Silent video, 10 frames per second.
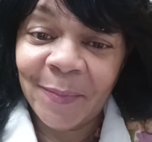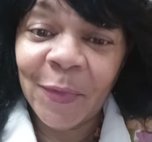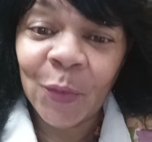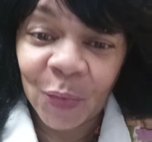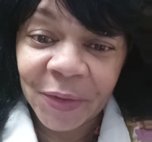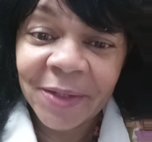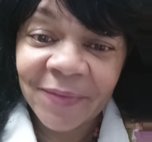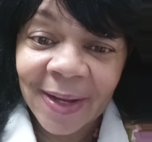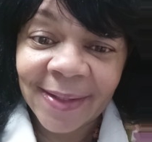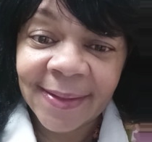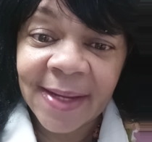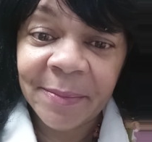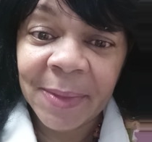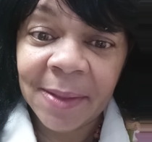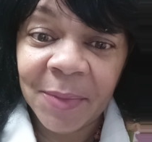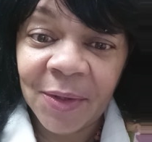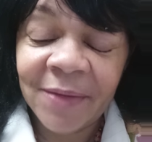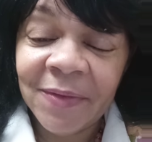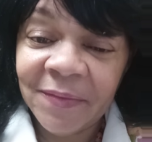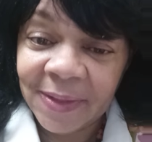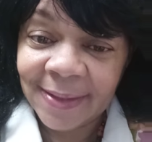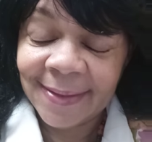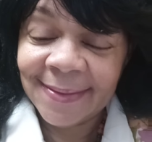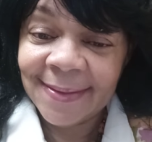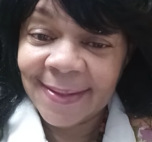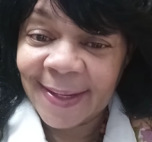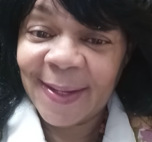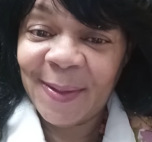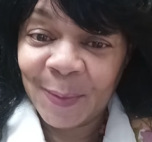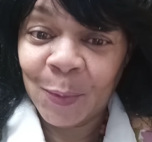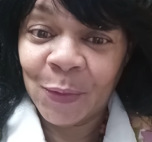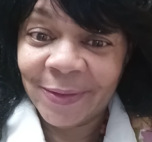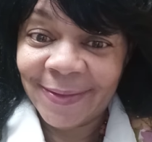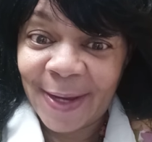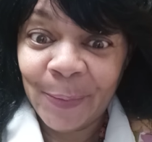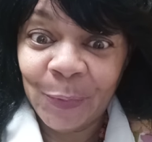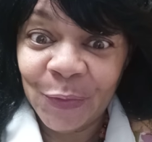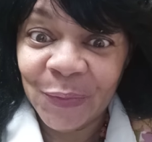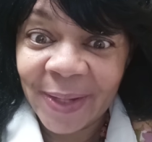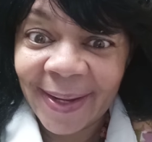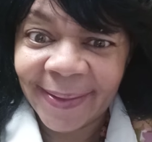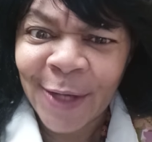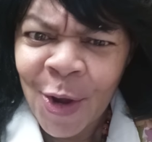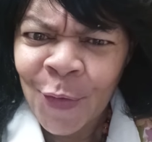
the Word of God, and I'm in the book of Leviticus, and I am on chapter 9.